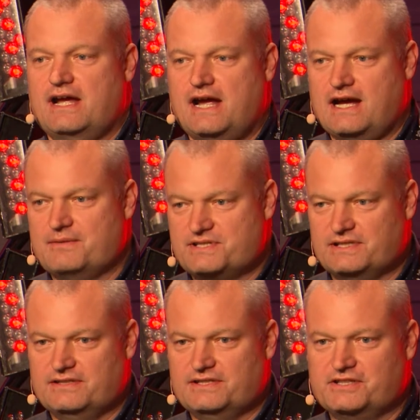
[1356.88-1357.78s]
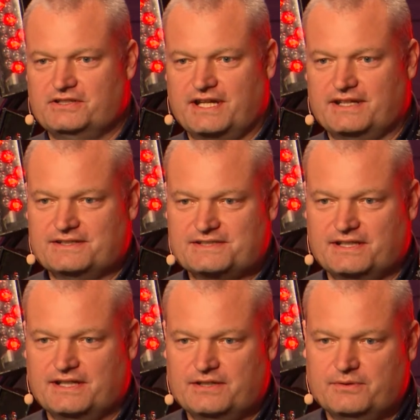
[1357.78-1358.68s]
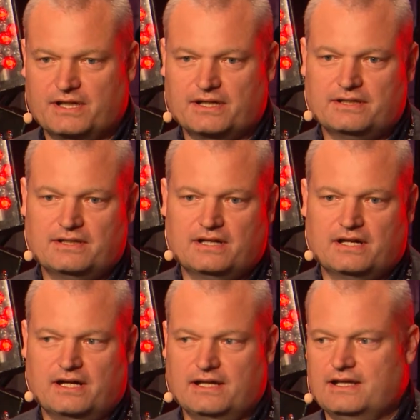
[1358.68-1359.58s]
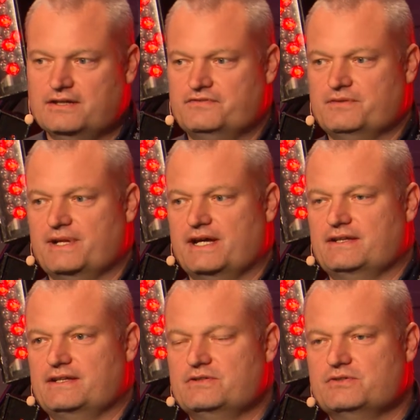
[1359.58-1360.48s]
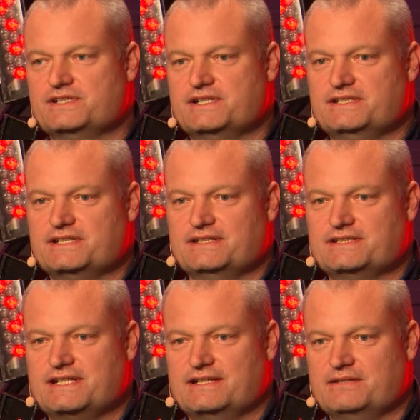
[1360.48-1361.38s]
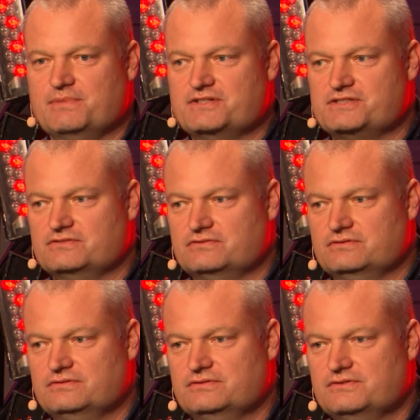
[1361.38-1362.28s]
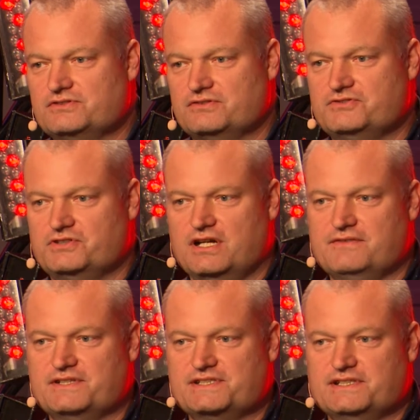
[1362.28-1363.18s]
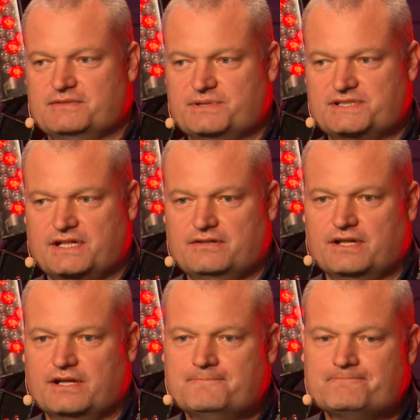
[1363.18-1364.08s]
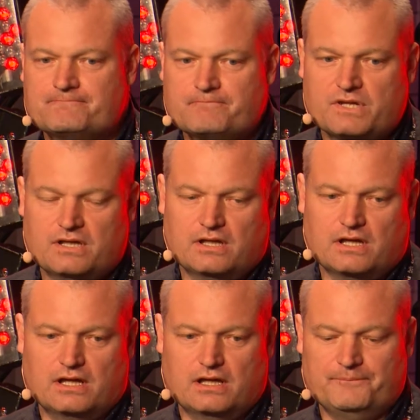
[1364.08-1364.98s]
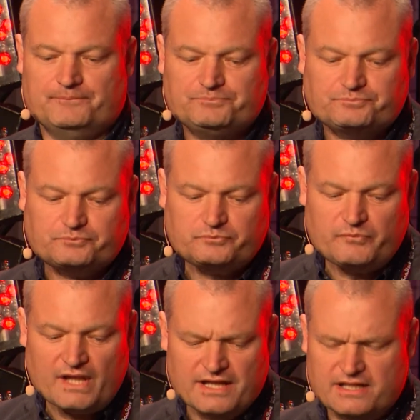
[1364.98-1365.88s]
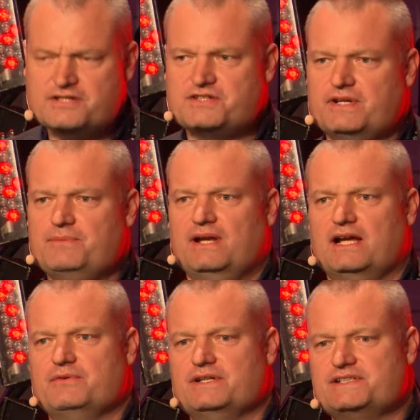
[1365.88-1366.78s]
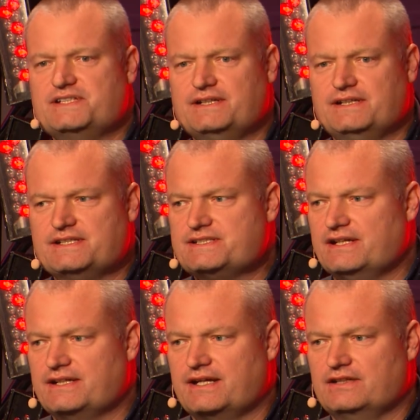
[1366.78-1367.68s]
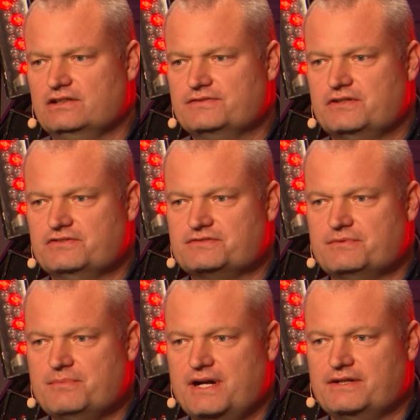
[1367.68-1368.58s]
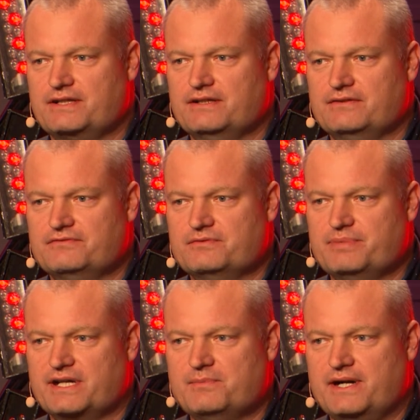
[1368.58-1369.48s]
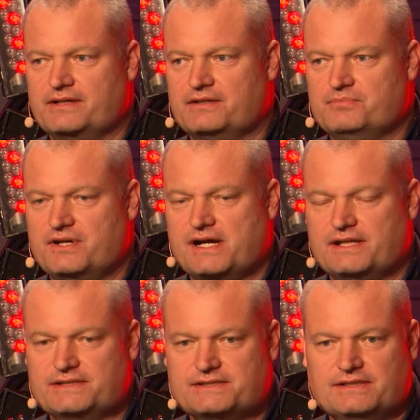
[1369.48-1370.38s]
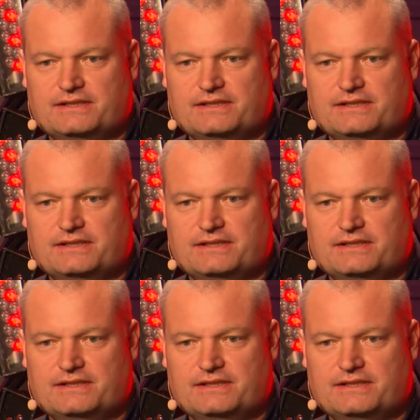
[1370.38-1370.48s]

absolutely shocking. So I learned from that you always need to understand the emotional sort of drivers in the persona. And at User Replay, we suddenly started getting a lot of calls from America and from big American brands